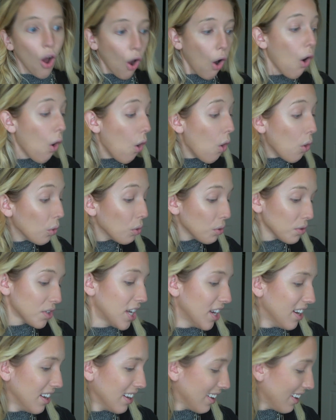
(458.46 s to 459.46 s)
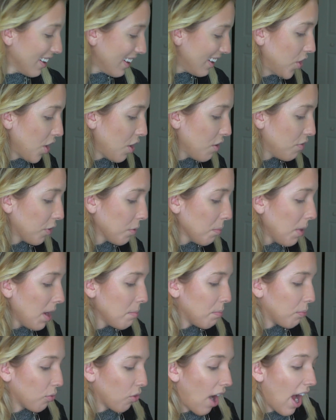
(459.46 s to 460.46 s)
old. So for
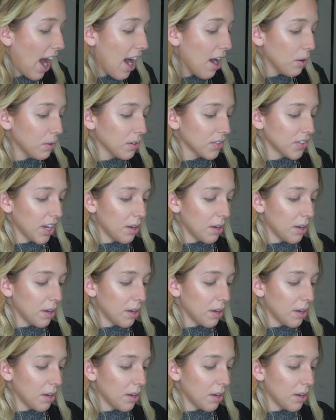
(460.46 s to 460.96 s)
my brows,